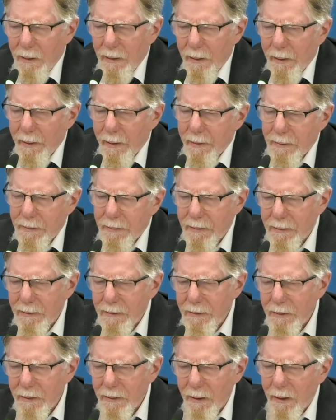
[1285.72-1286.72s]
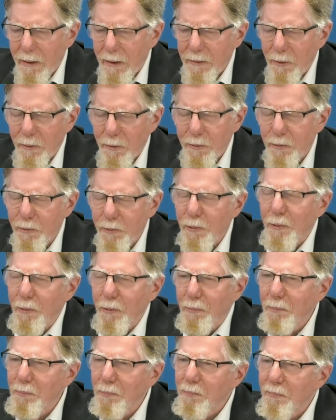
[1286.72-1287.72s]
It's not true.
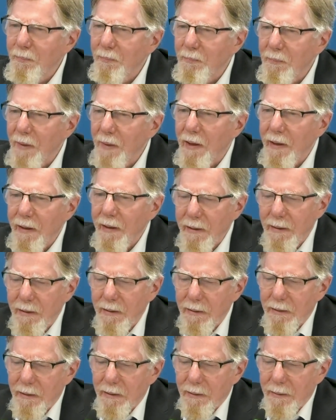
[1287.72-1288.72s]
And